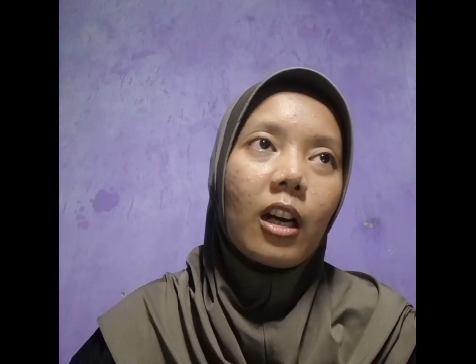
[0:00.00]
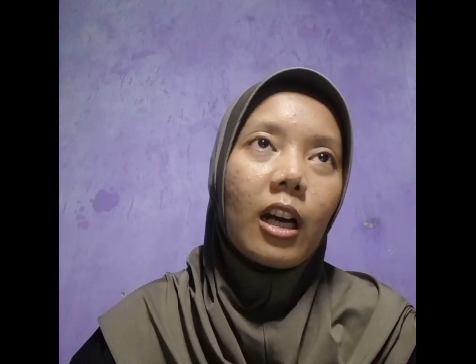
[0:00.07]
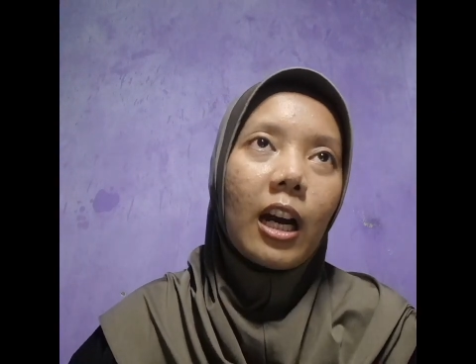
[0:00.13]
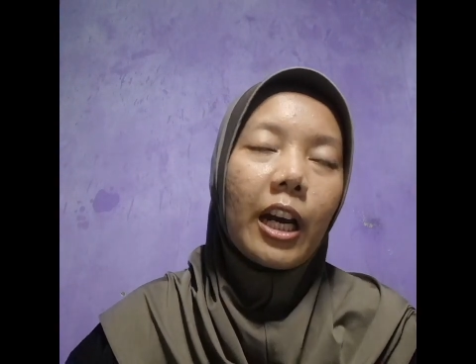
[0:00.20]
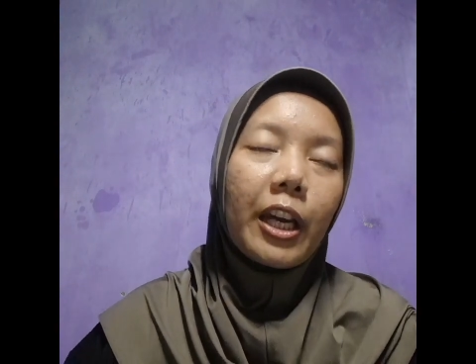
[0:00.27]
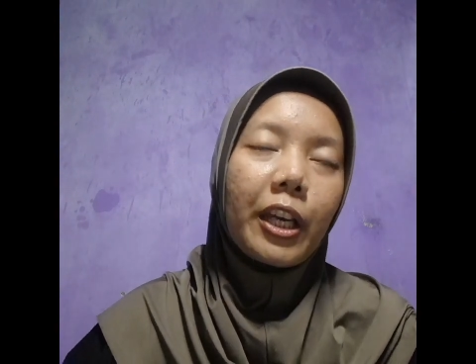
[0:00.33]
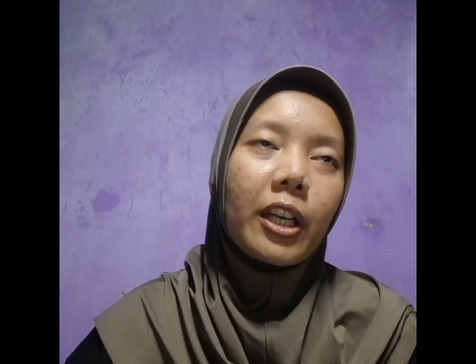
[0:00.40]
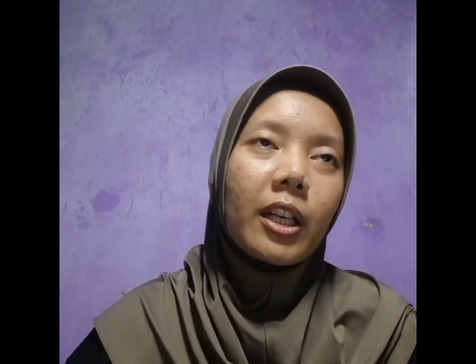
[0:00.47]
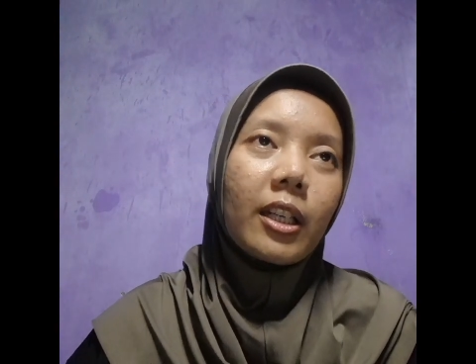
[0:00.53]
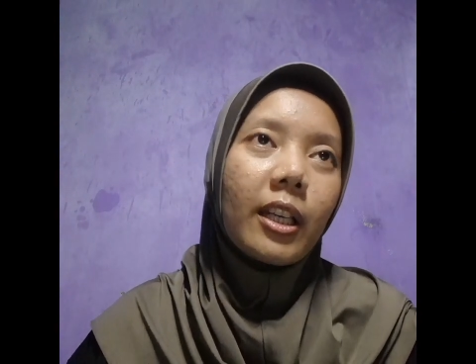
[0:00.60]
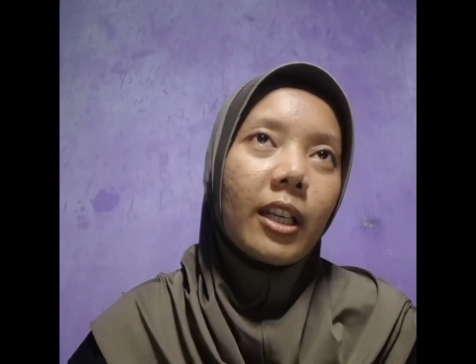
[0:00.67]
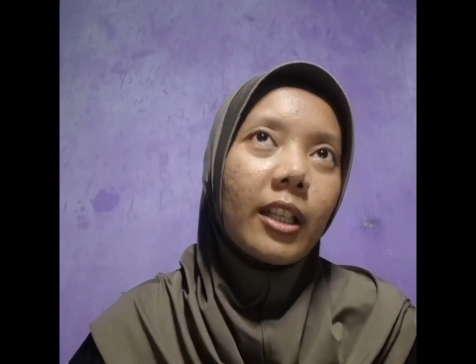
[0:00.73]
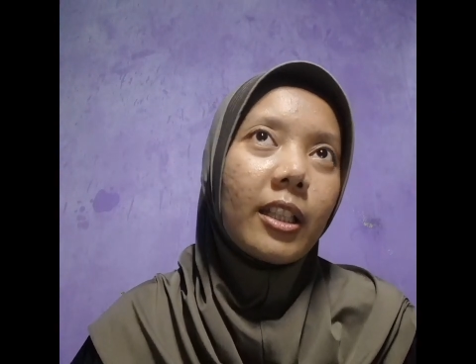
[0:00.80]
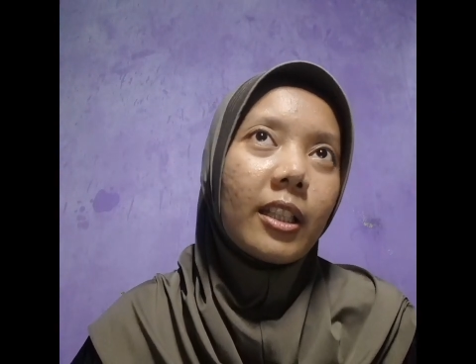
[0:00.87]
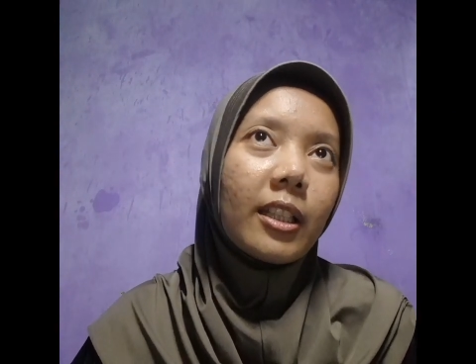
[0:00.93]
I
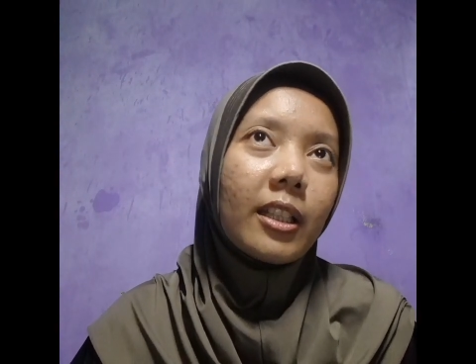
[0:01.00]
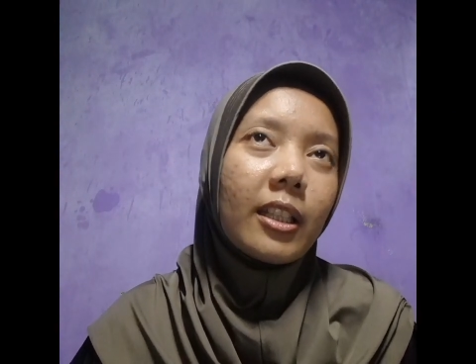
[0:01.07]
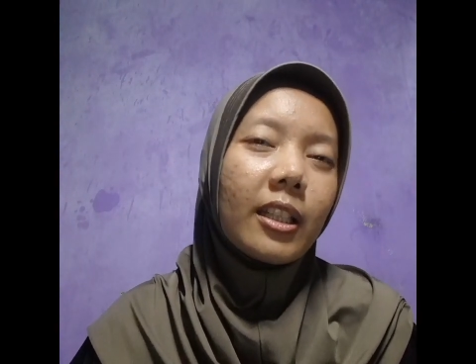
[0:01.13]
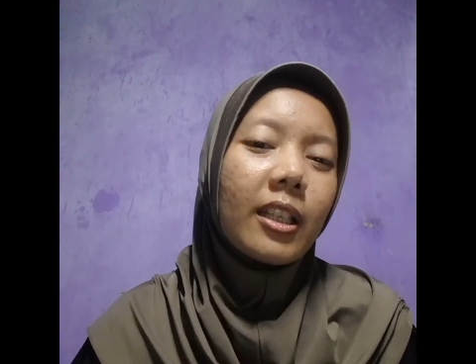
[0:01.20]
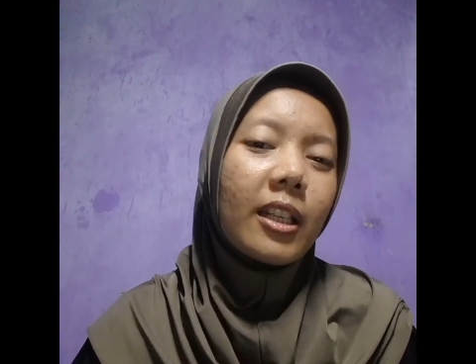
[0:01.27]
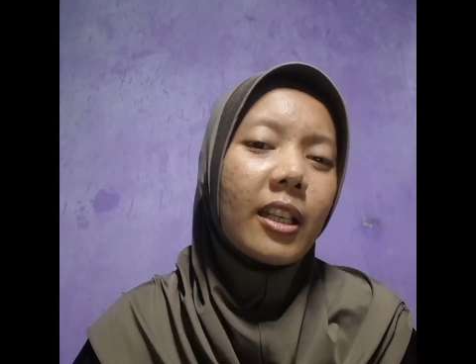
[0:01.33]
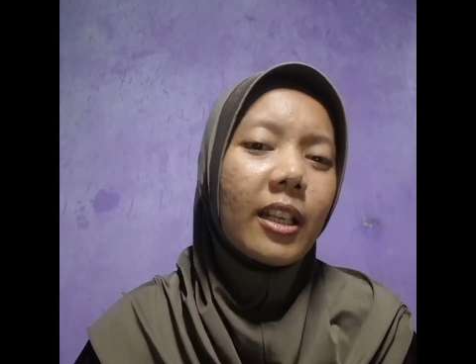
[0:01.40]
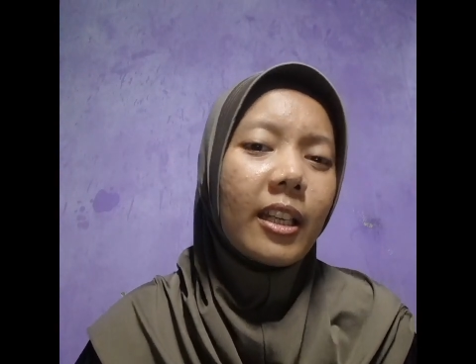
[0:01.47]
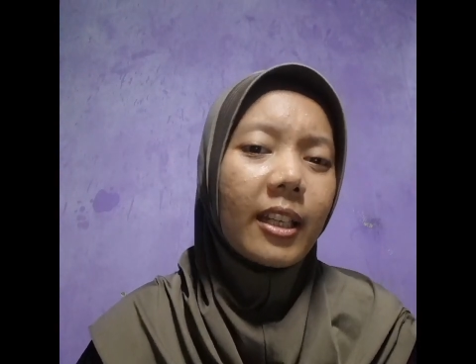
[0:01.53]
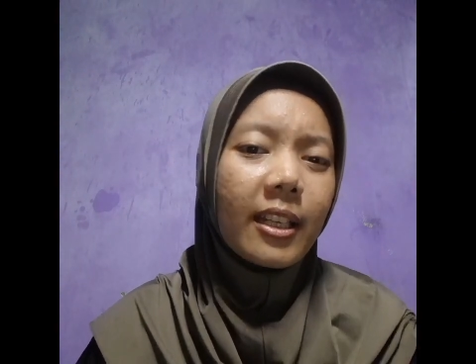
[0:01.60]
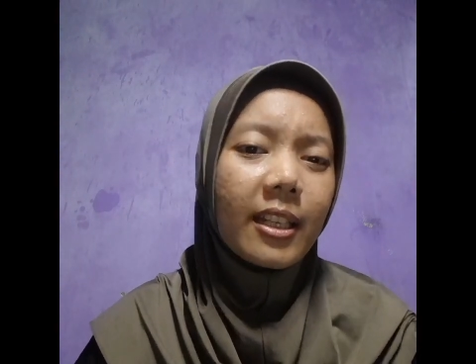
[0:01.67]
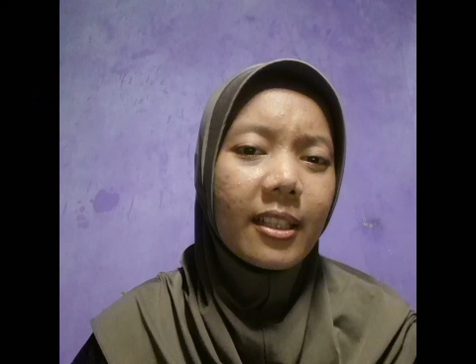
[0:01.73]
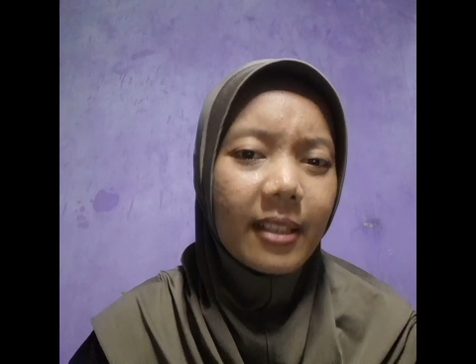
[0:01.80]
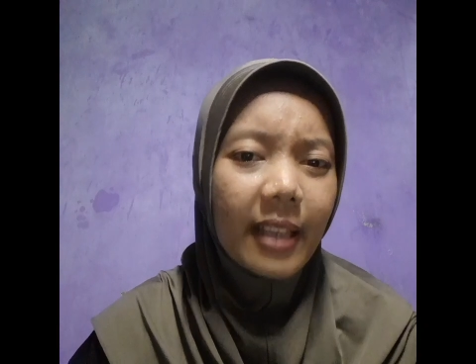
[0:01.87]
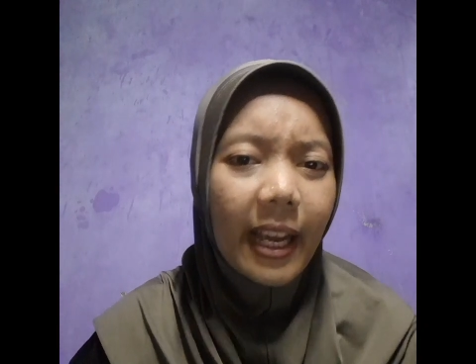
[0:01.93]
in
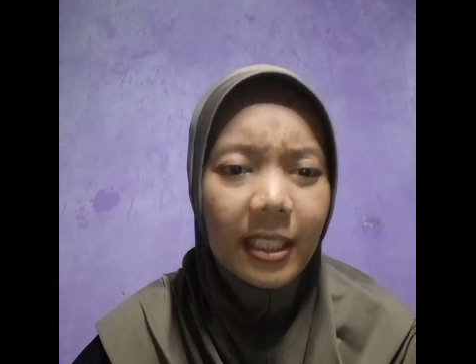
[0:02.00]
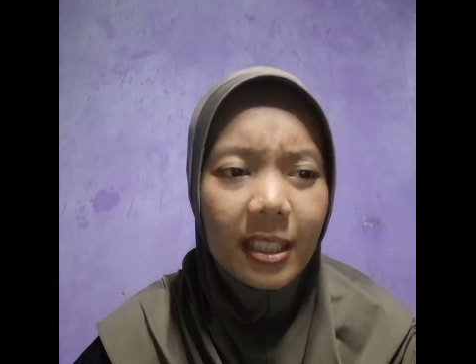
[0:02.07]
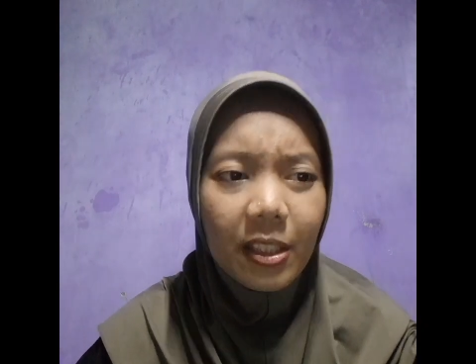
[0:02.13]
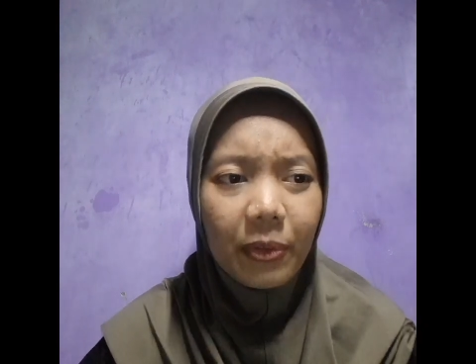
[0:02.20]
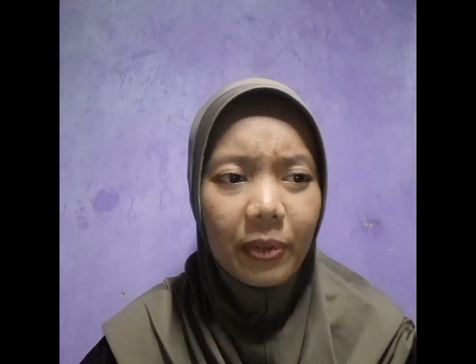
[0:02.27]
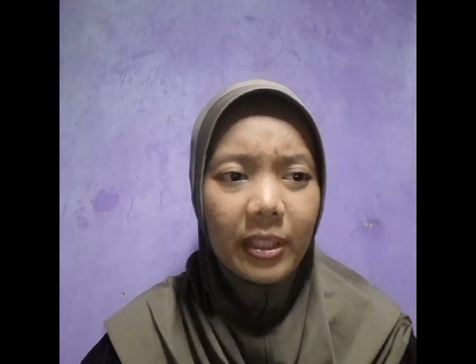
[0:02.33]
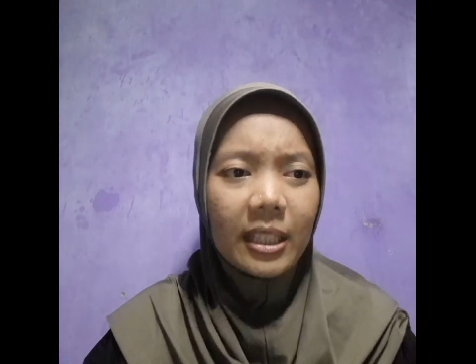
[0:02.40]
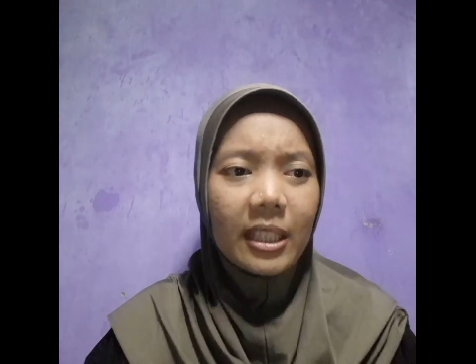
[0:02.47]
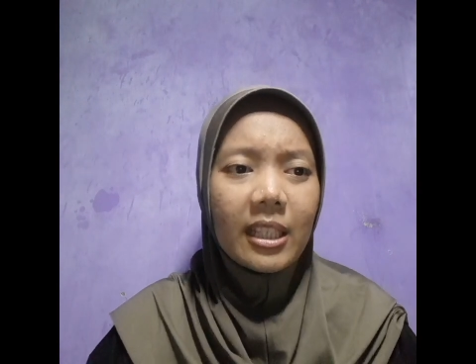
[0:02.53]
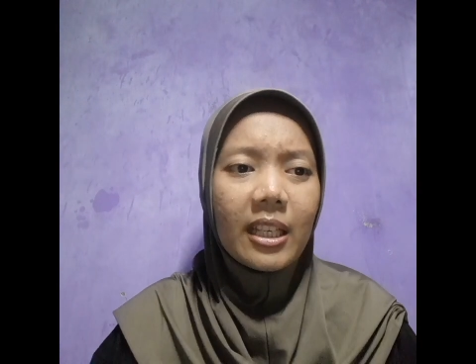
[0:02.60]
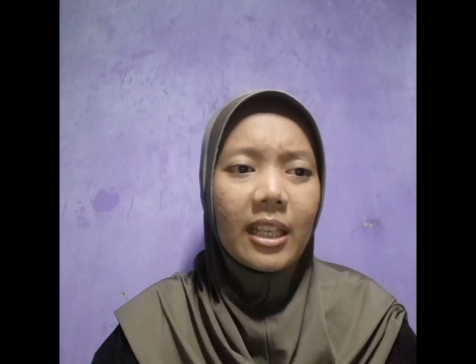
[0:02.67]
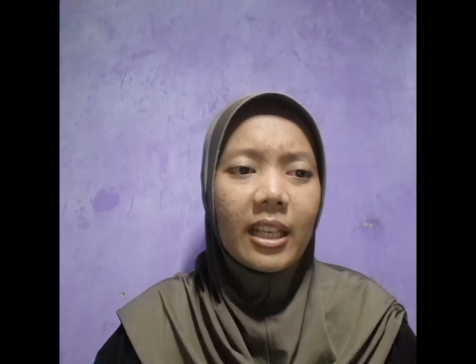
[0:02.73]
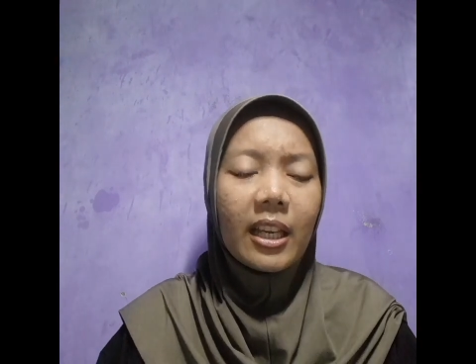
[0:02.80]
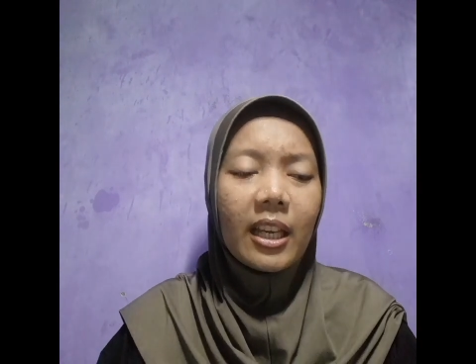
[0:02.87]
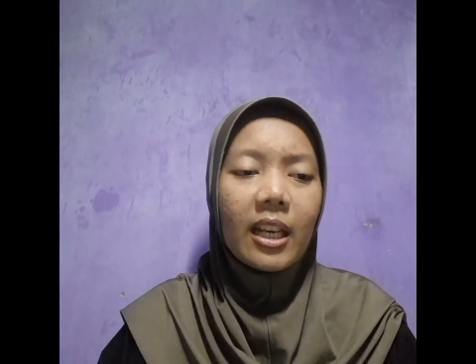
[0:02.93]
this
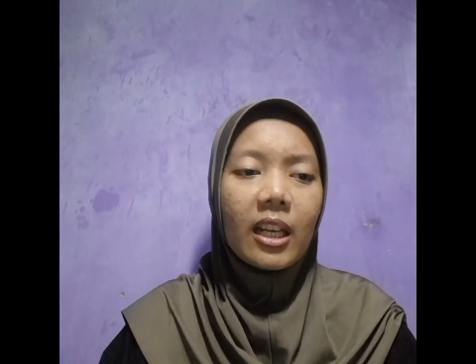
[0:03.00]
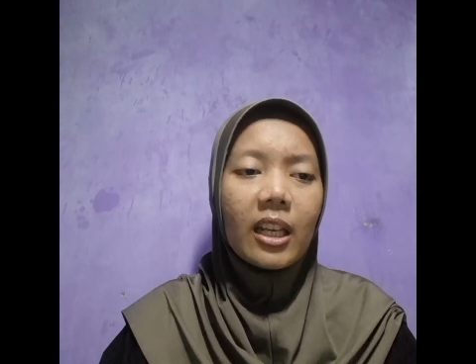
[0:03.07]
activity,